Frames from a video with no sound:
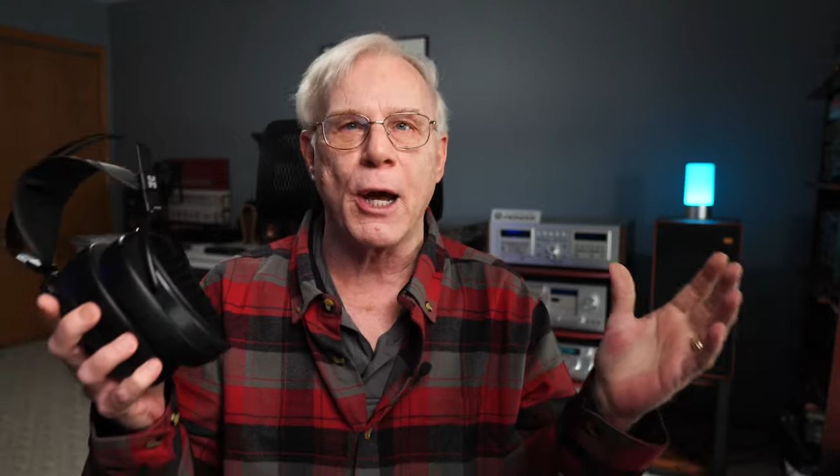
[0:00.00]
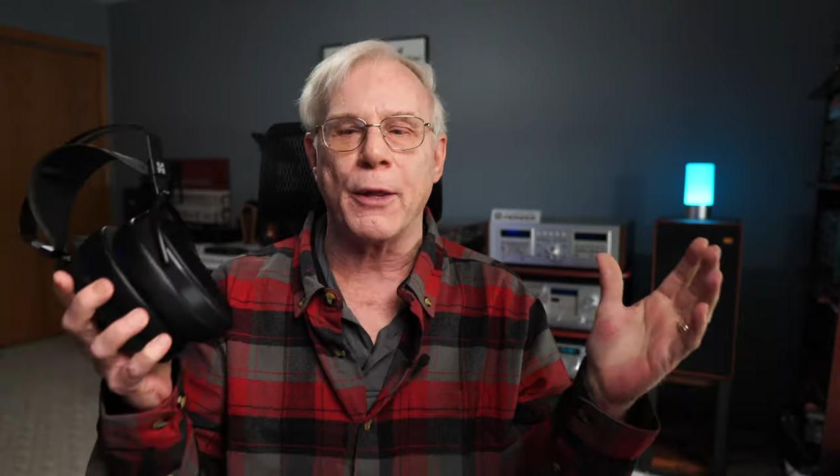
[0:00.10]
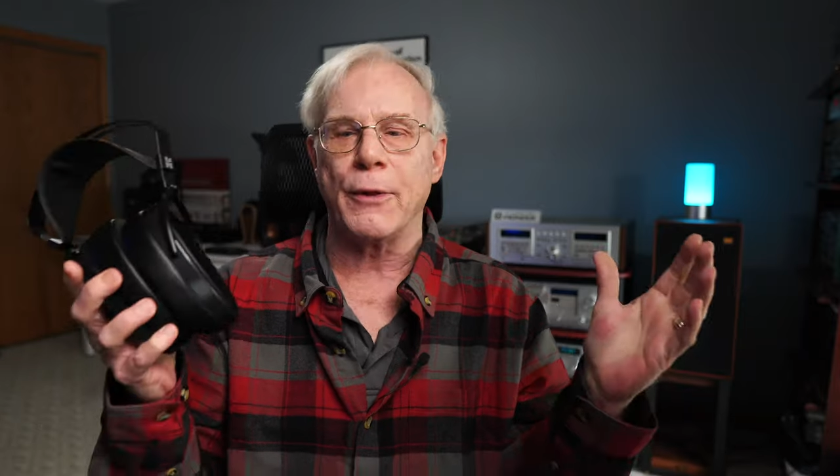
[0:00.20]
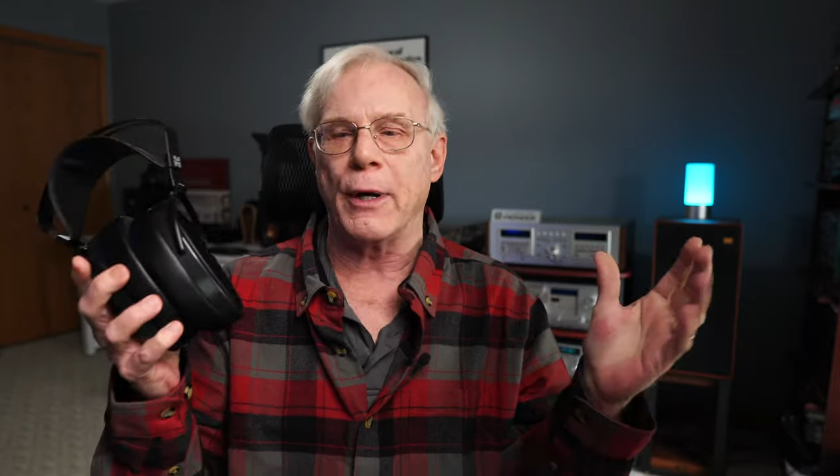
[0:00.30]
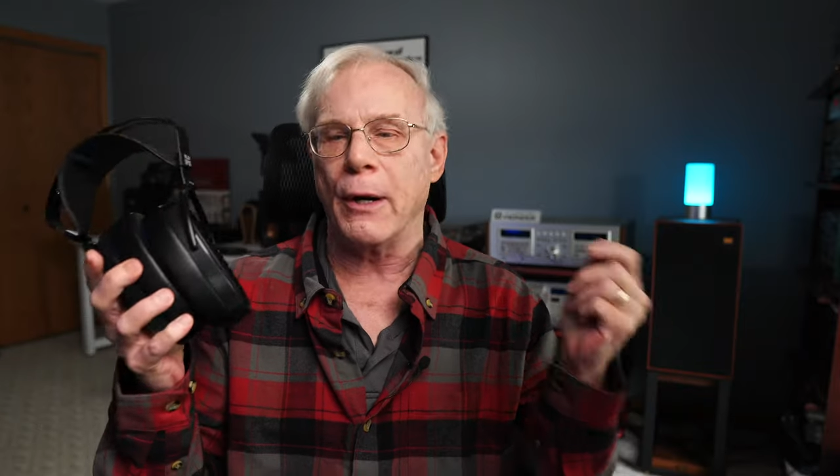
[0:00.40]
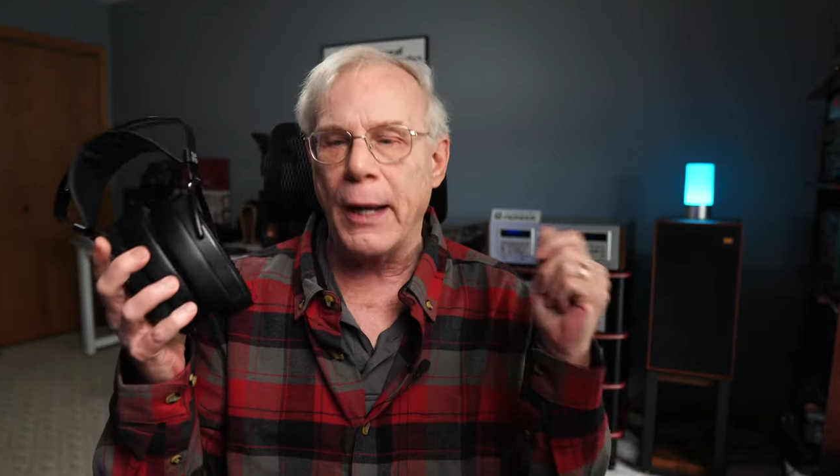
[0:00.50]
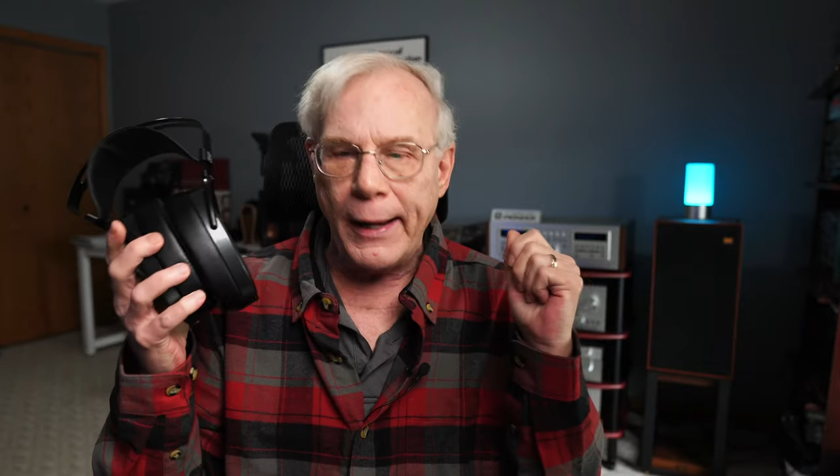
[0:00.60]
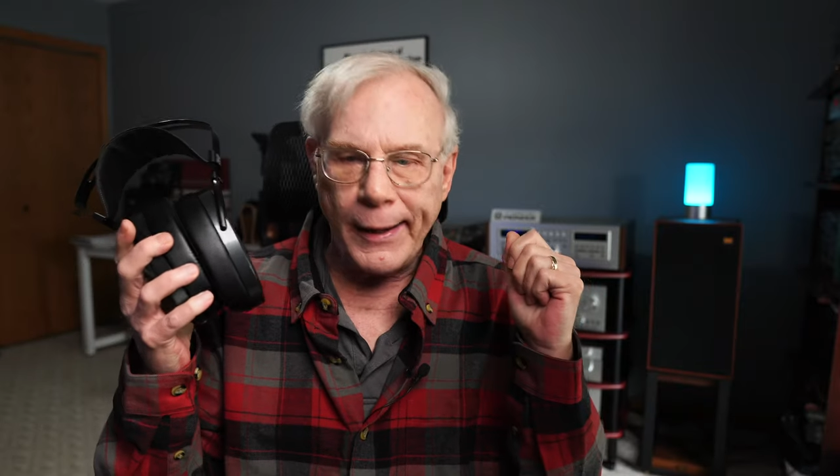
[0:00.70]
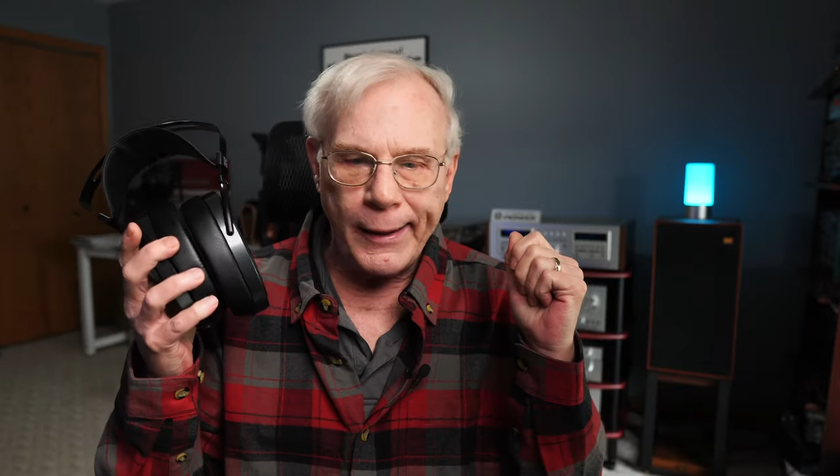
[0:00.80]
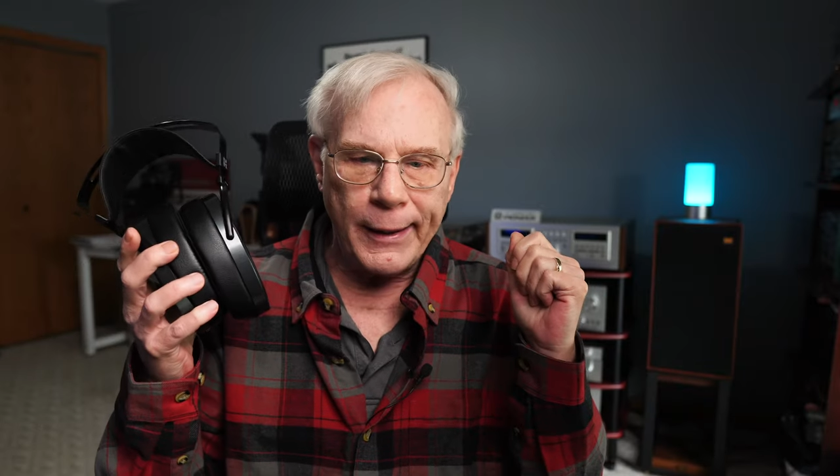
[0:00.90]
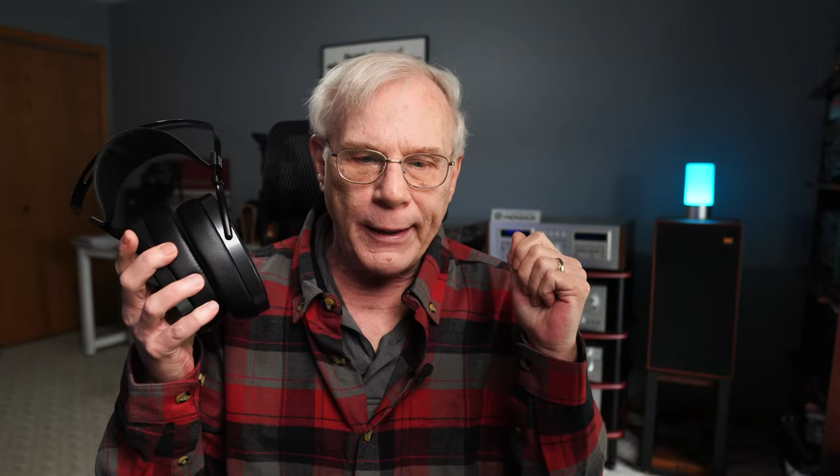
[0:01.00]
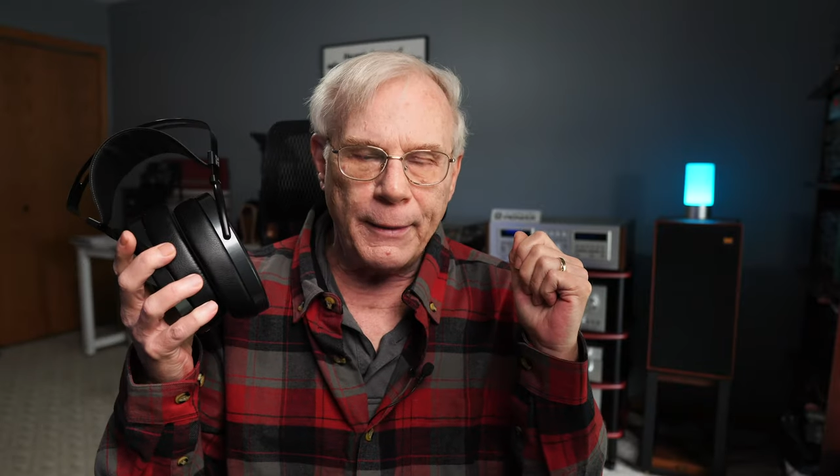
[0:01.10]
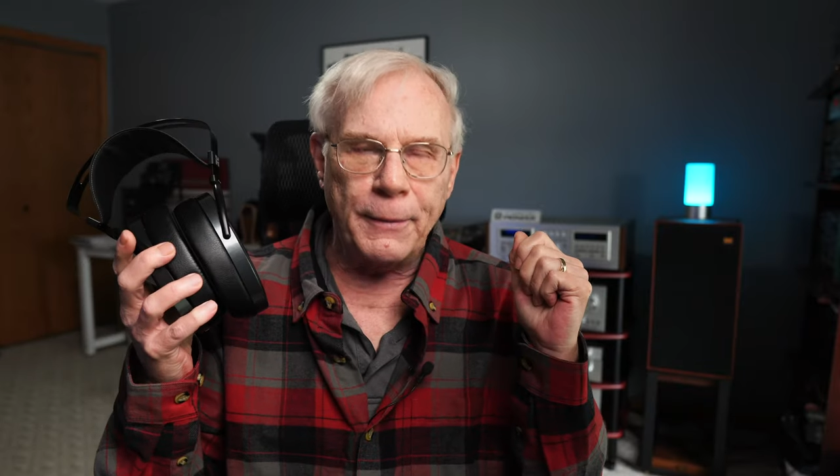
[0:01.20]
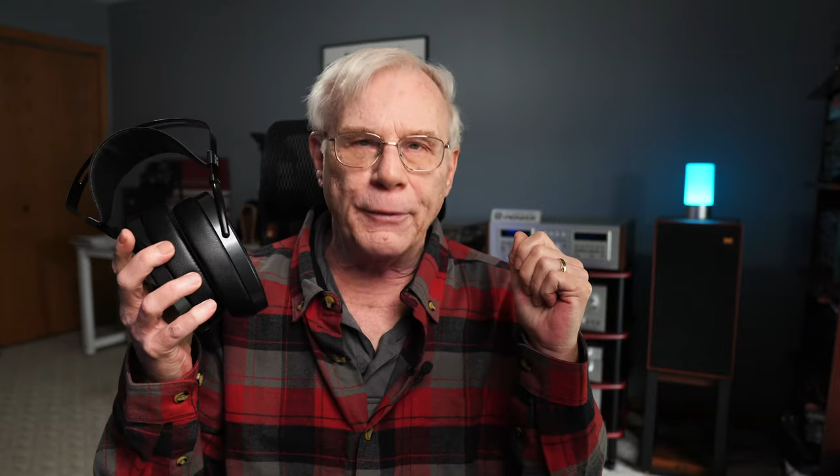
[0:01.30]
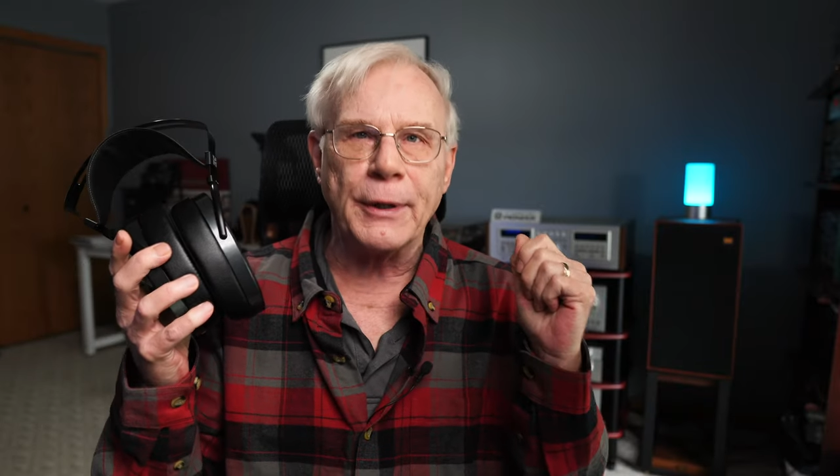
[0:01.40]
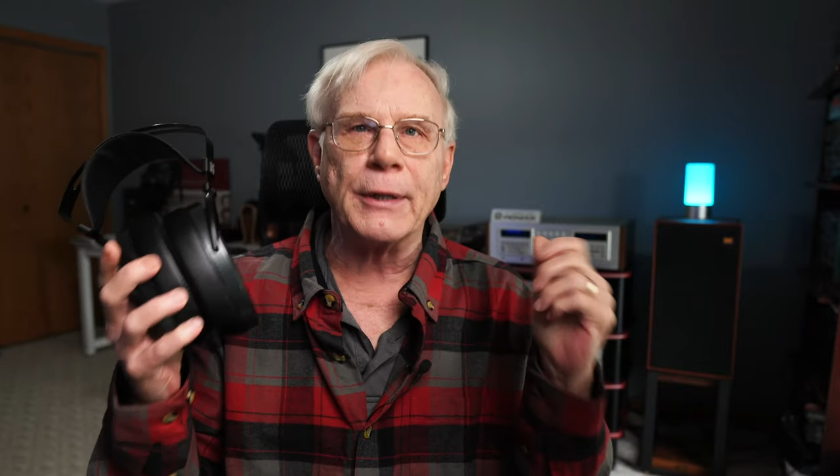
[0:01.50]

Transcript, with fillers: on there. The